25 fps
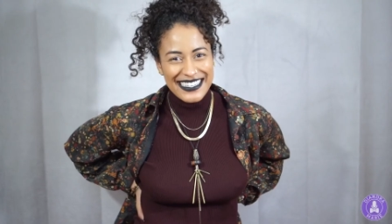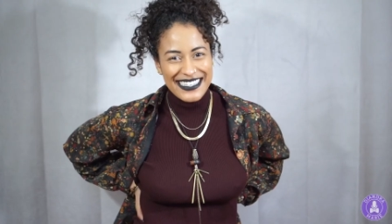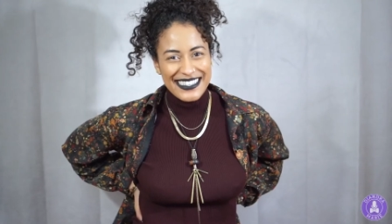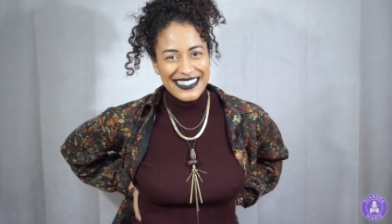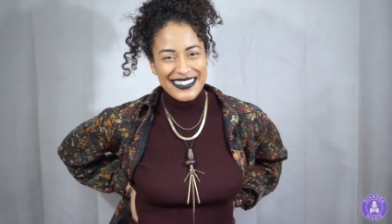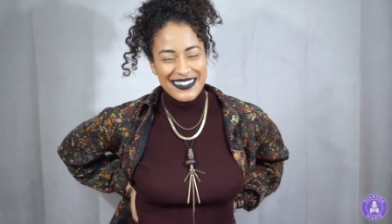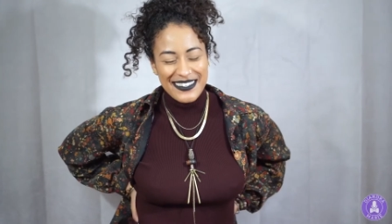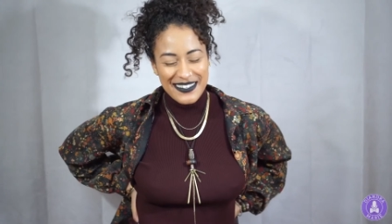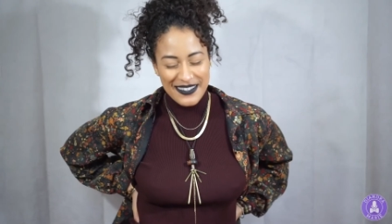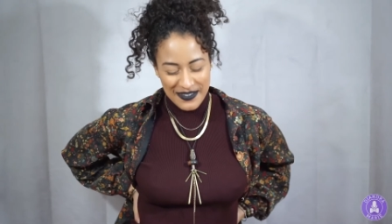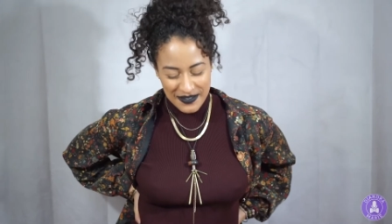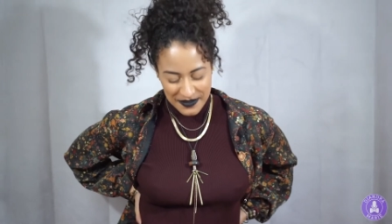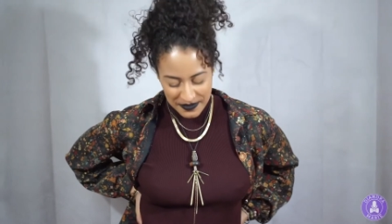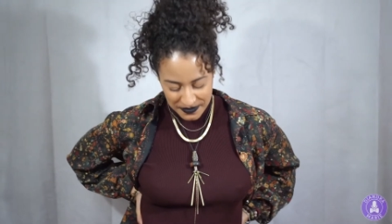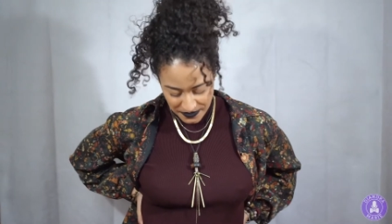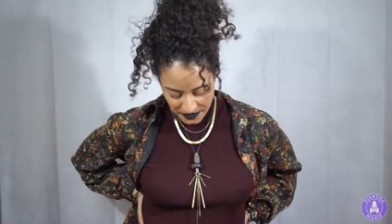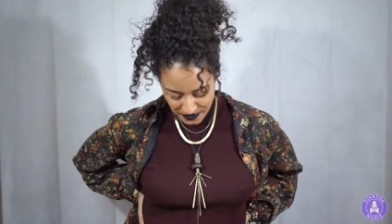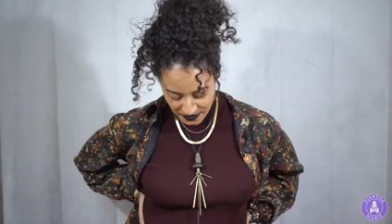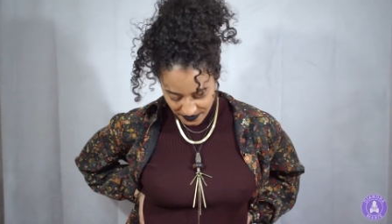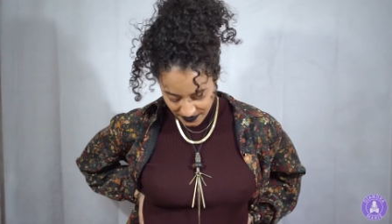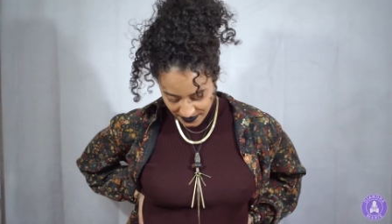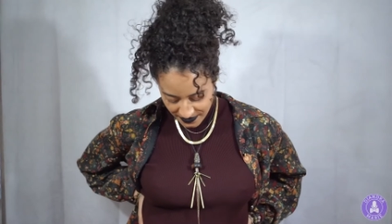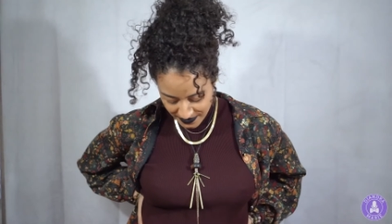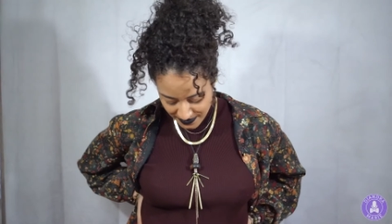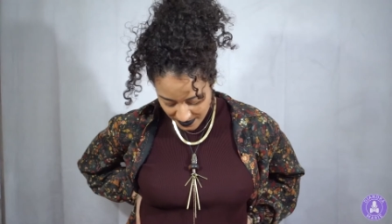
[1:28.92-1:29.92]
Okay, I draw
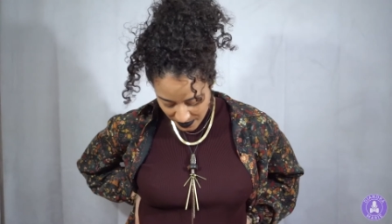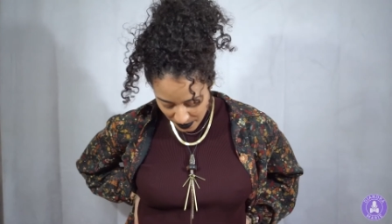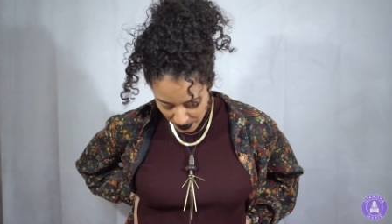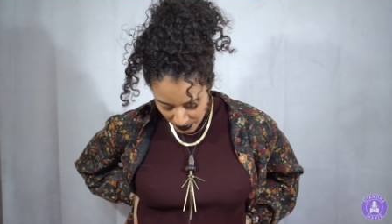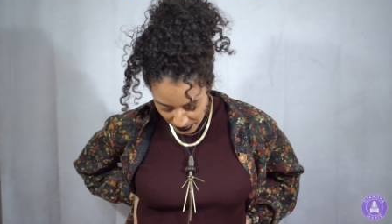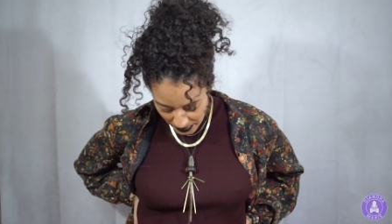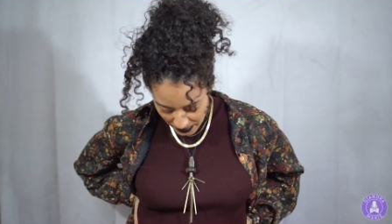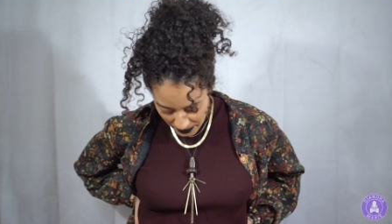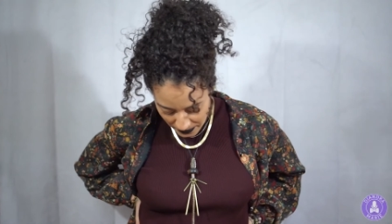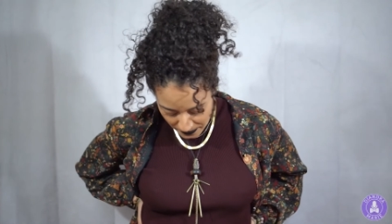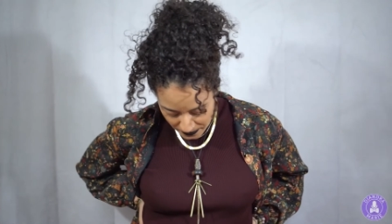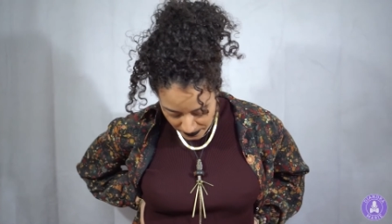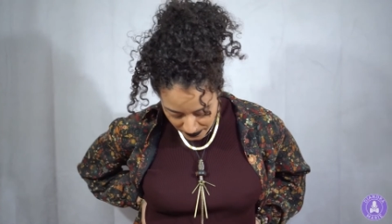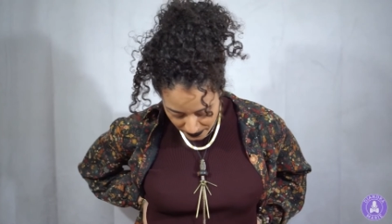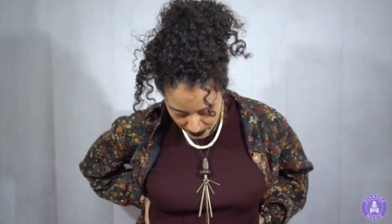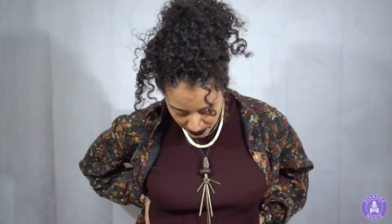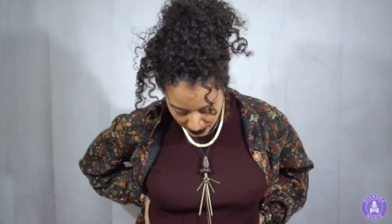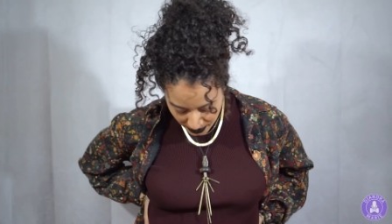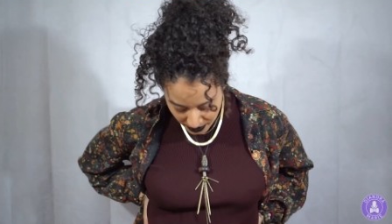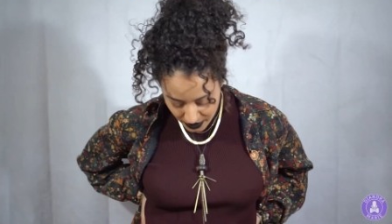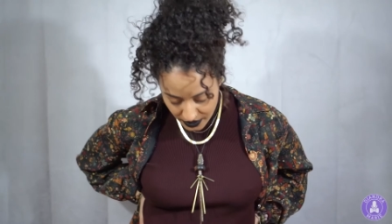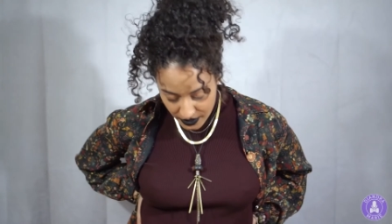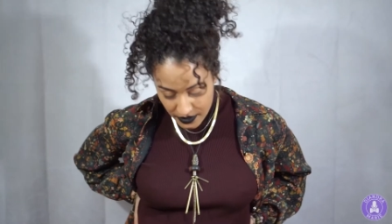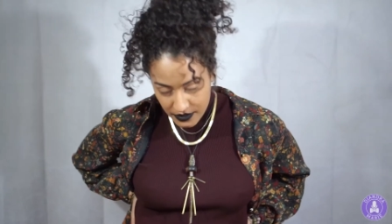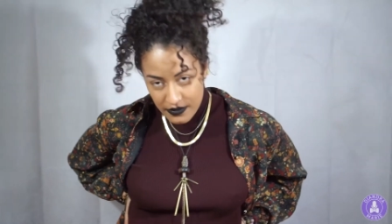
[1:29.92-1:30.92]
strength from
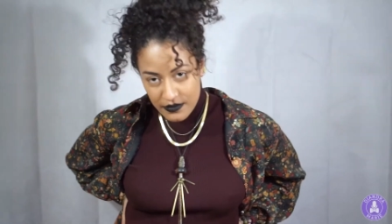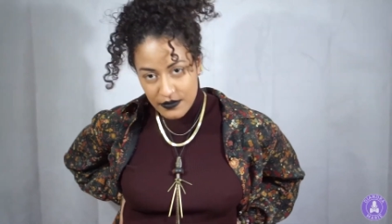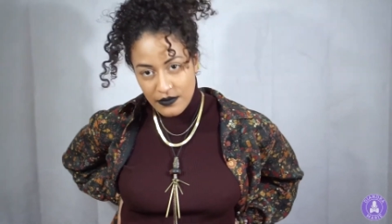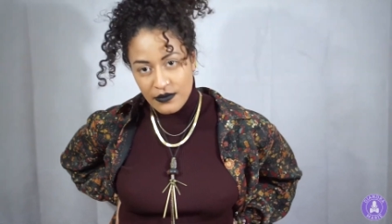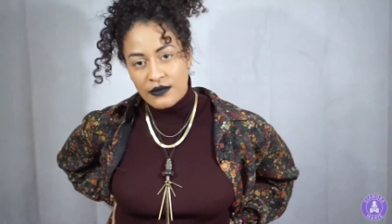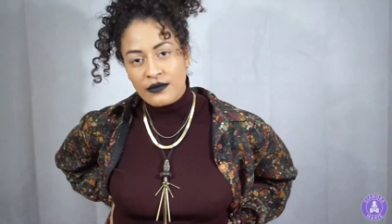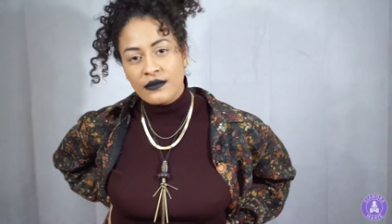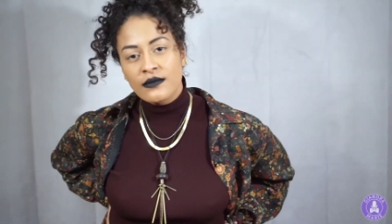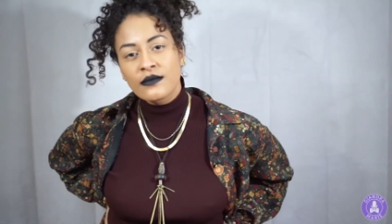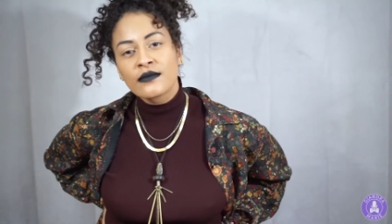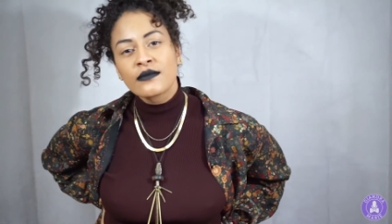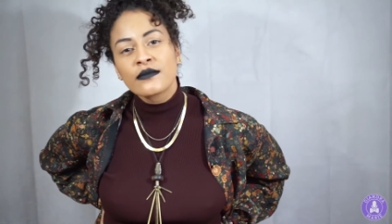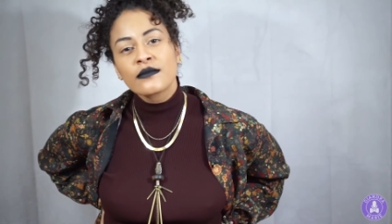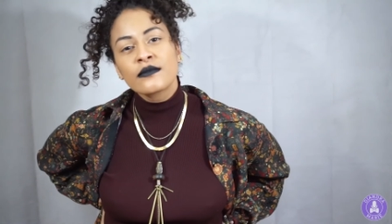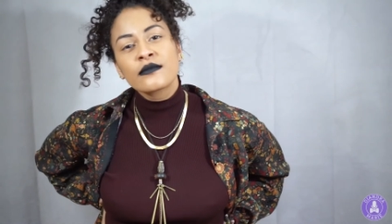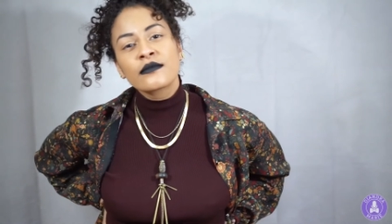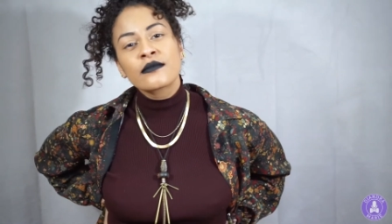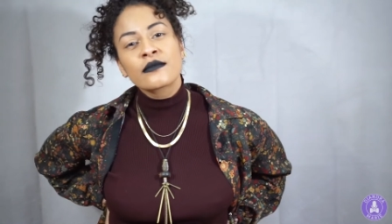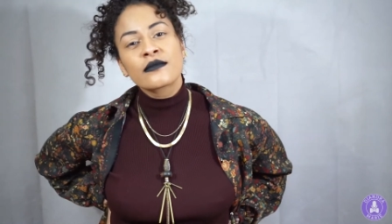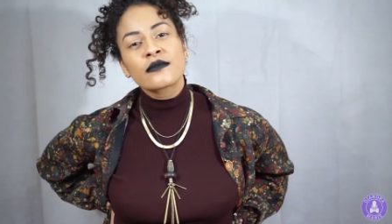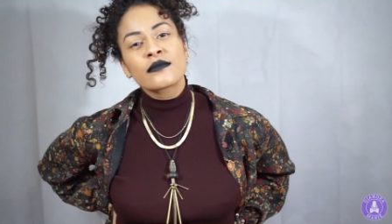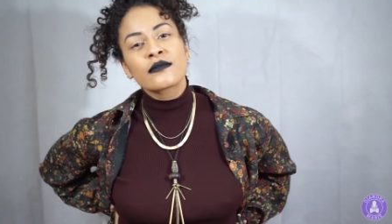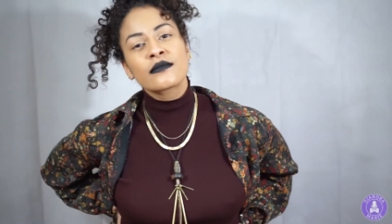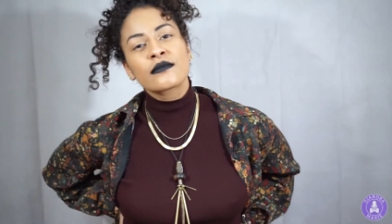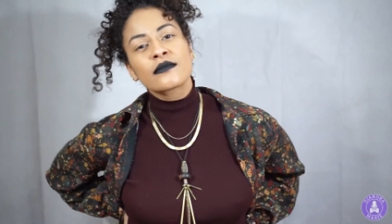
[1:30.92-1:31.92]
being a black queer
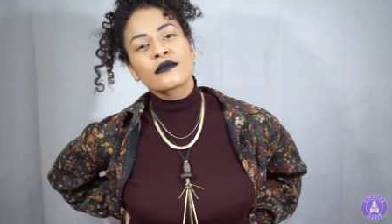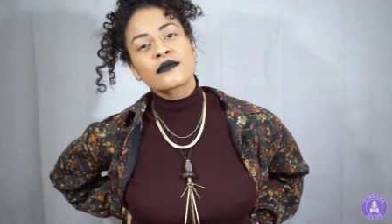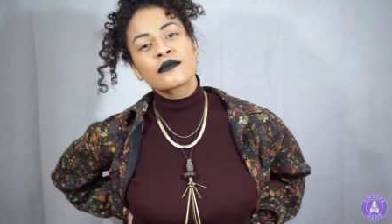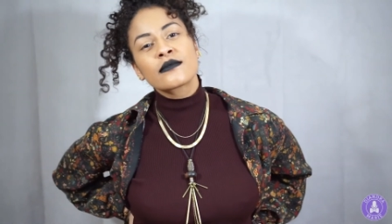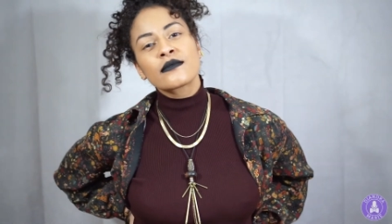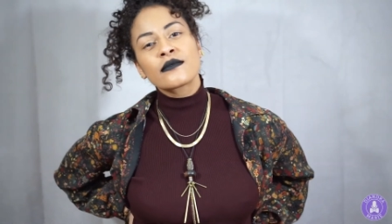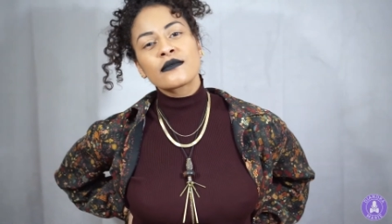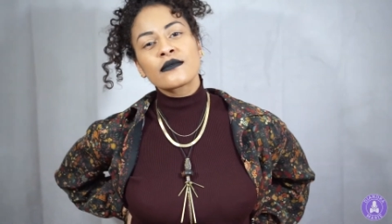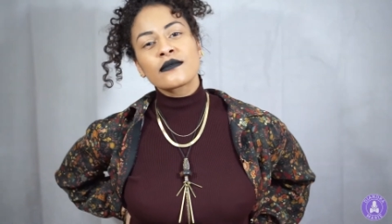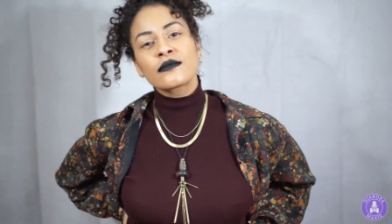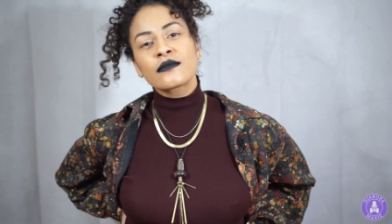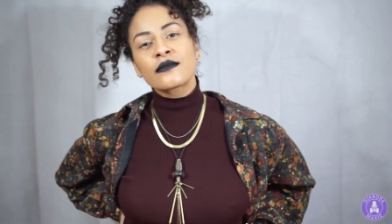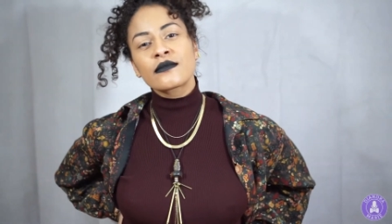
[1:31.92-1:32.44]
woman from